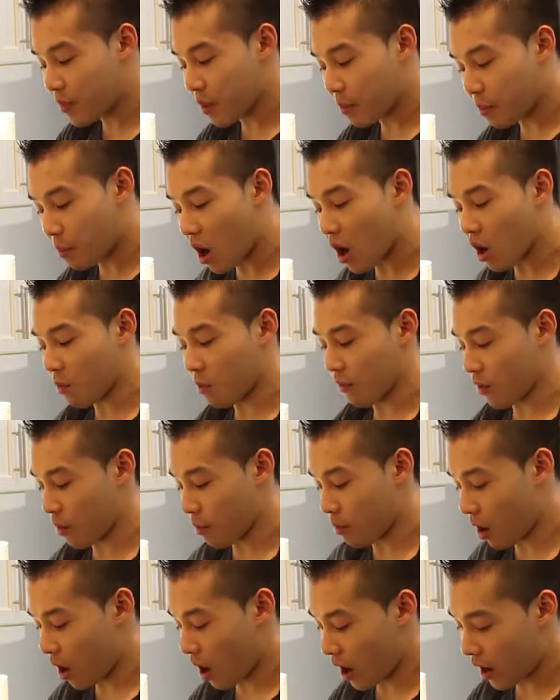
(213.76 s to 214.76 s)
the bottom of your
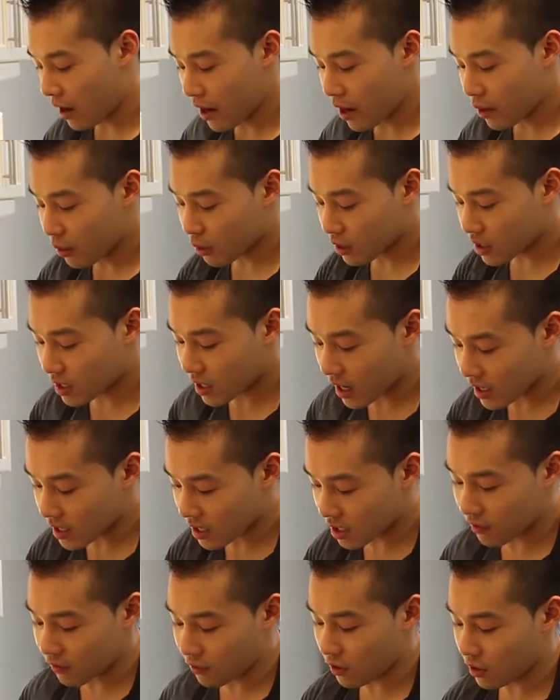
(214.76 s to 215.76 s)
pot. There's
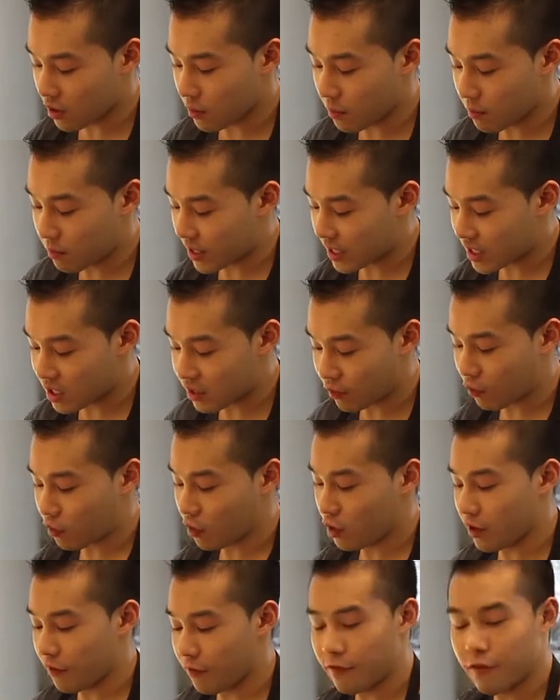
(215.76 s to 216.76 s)
tons of little bits of
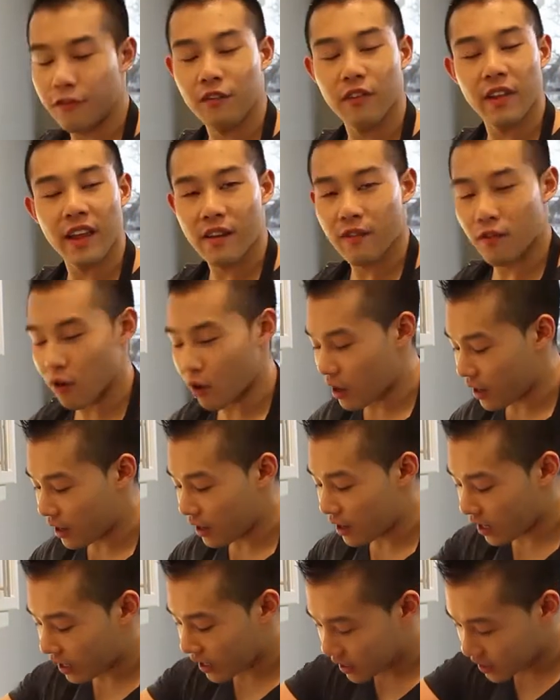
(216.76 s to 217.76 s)
good flavor and
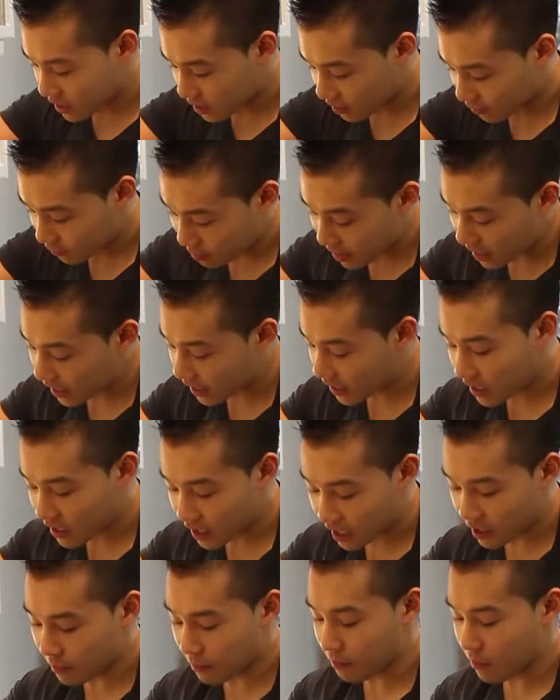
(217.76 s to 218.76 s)
nuggets of
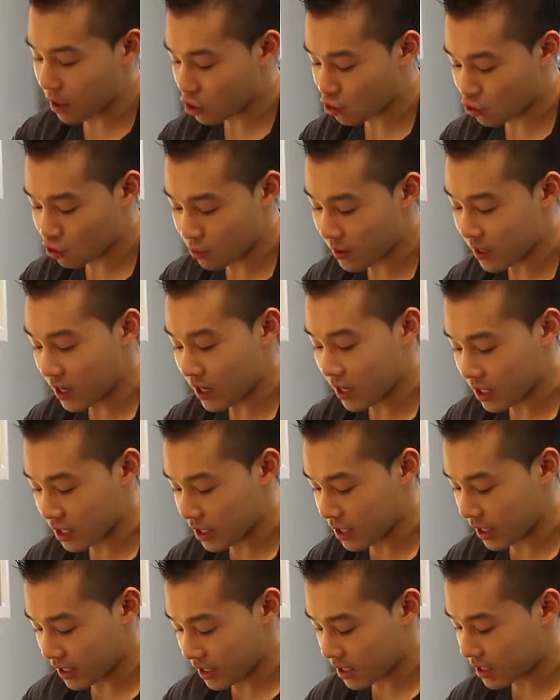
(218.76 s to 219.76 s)
bacon and mushroom and onion
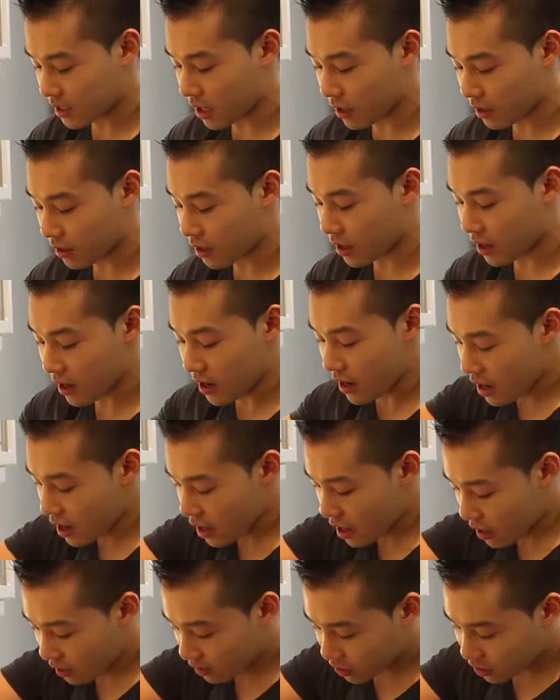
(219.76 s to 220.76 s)
that's stuck there.
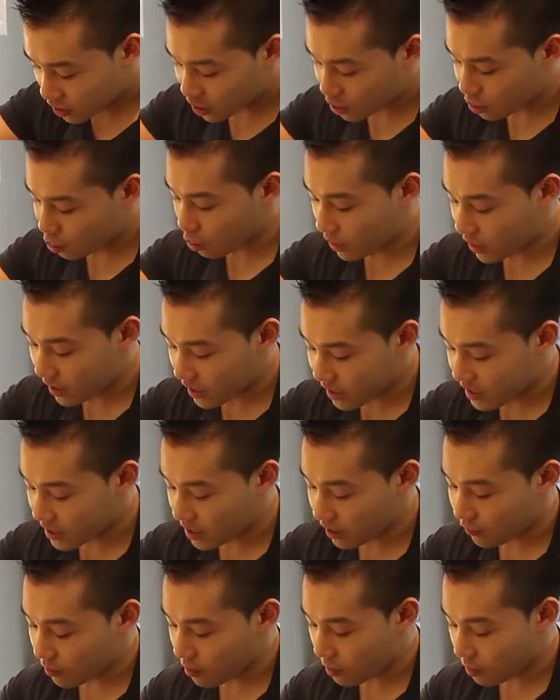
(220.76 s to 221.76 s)
Just release
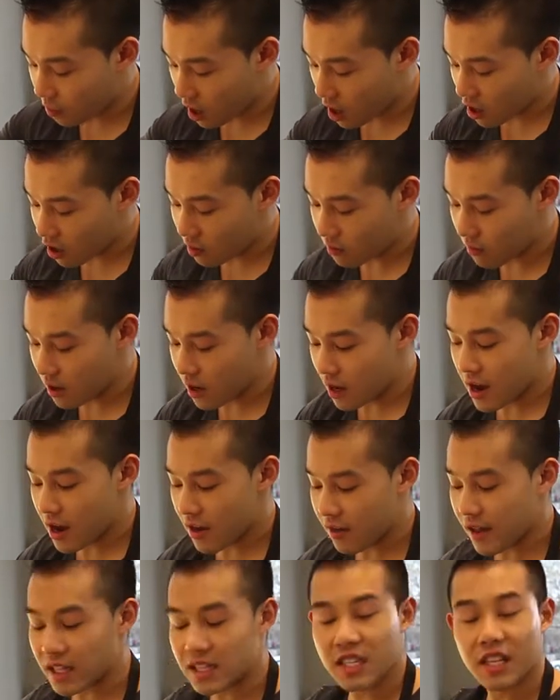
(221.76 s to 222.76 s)
it from the bottom,
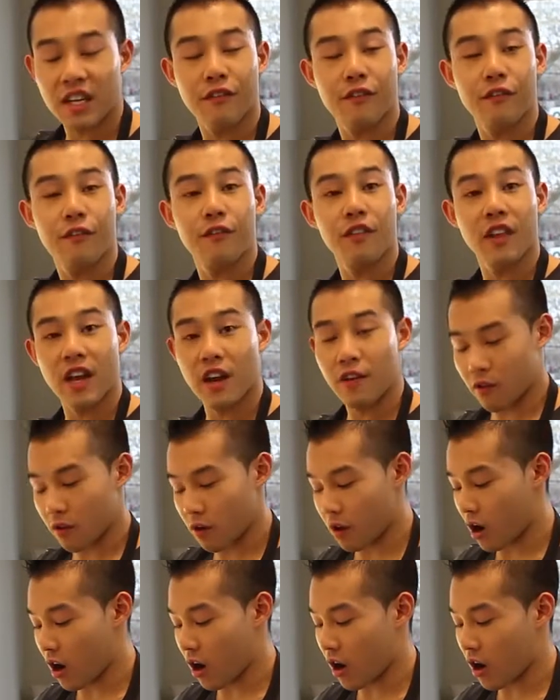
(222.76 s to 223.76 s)
and that's gonna
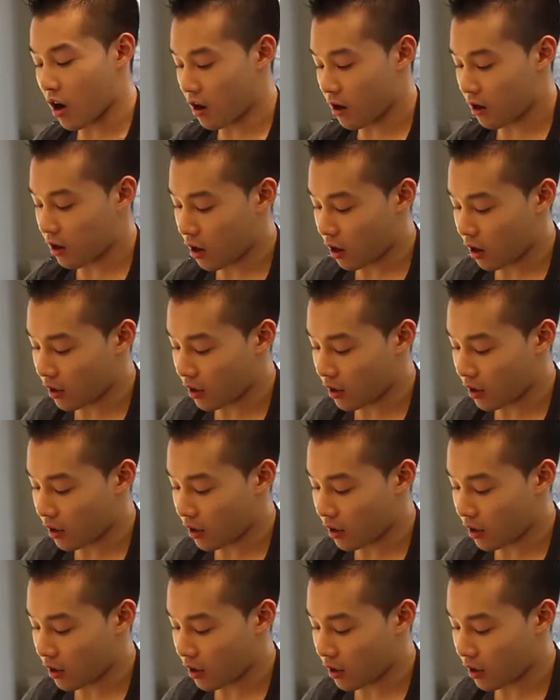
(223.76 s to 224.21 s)
flavor our